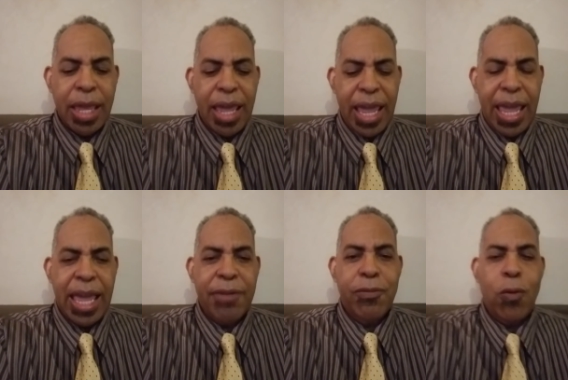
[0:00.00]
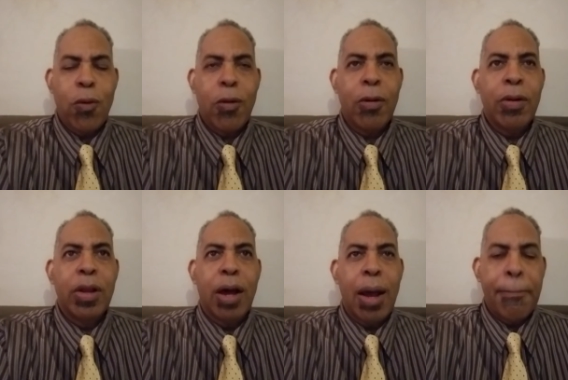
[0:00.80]
and for
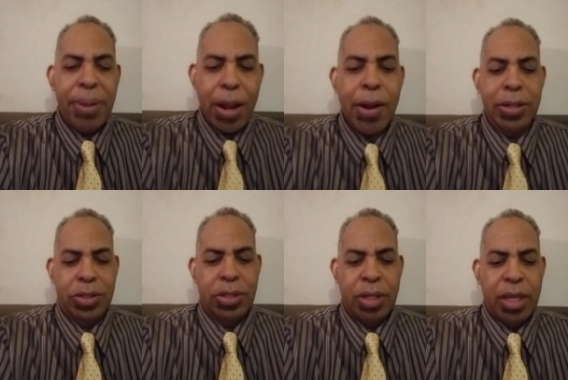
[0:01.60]
uh, parents.